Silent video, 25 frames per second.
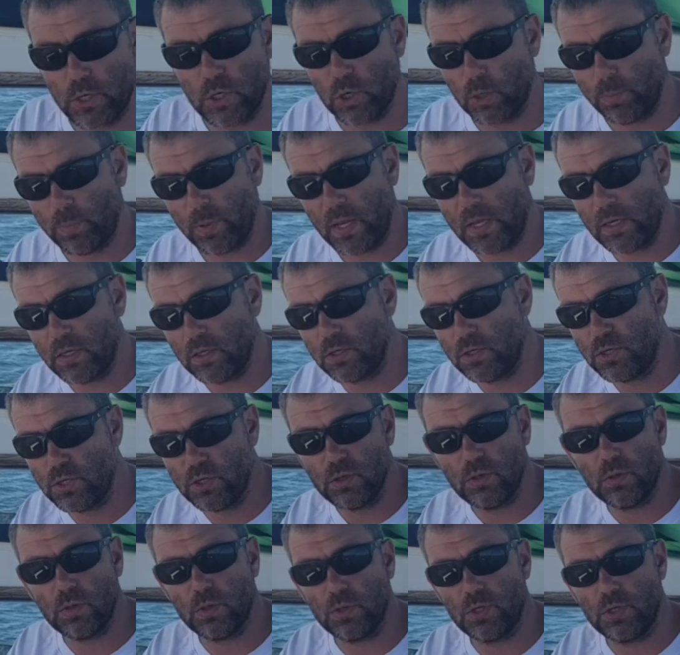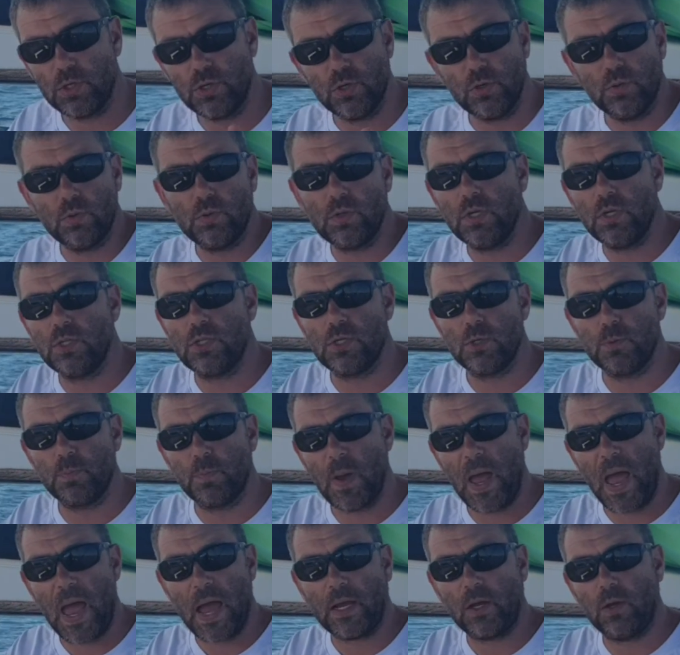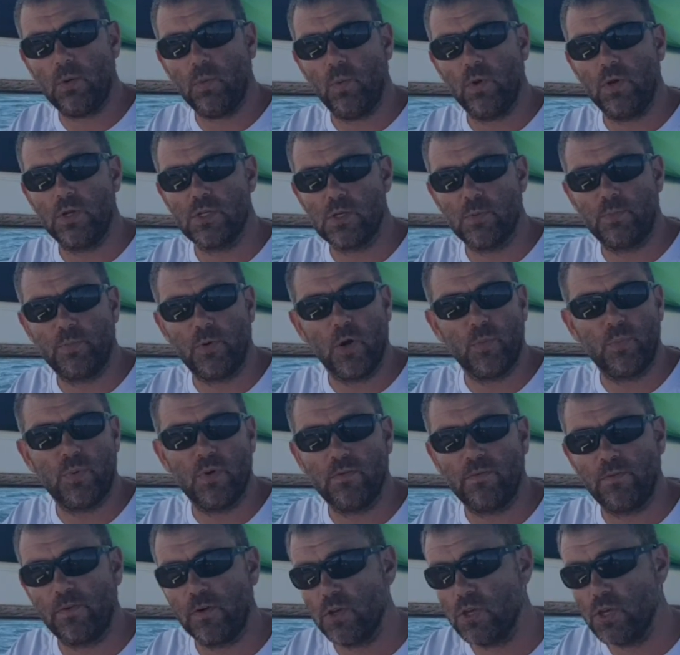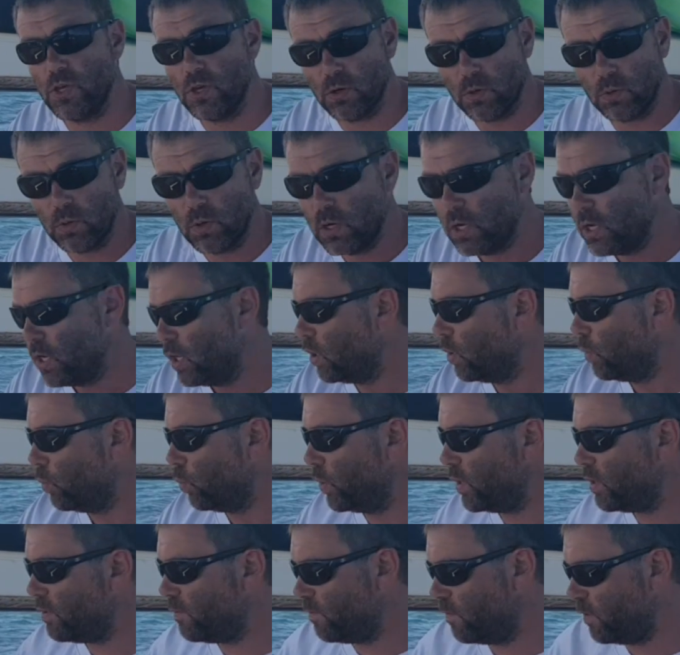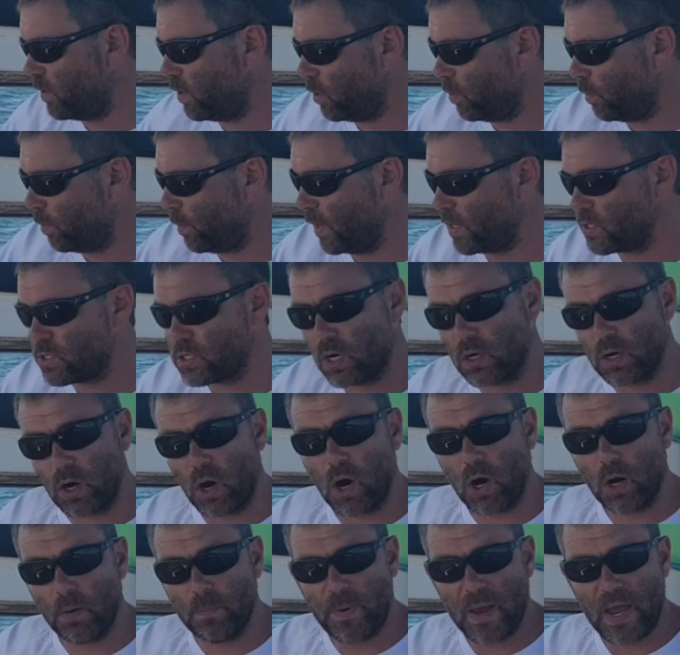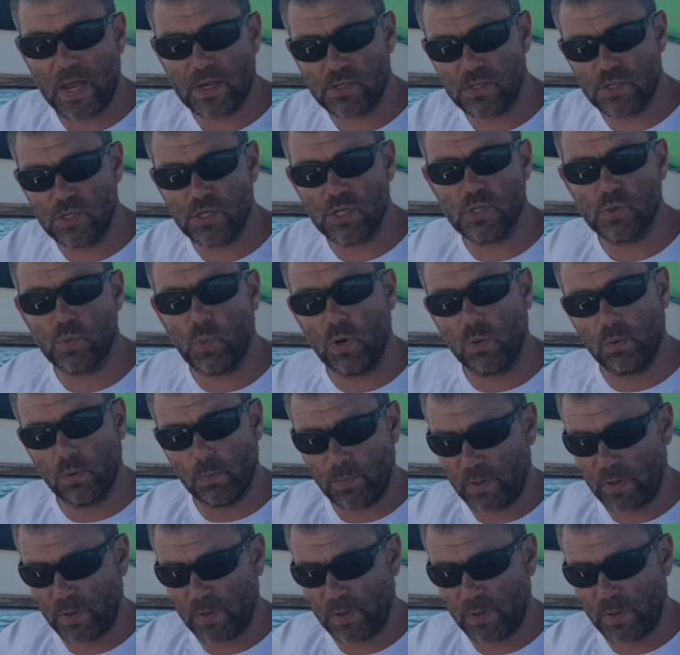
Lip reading: you're planning to do, you need to pack what is appropriate for you. We feel, based on our passages, where we're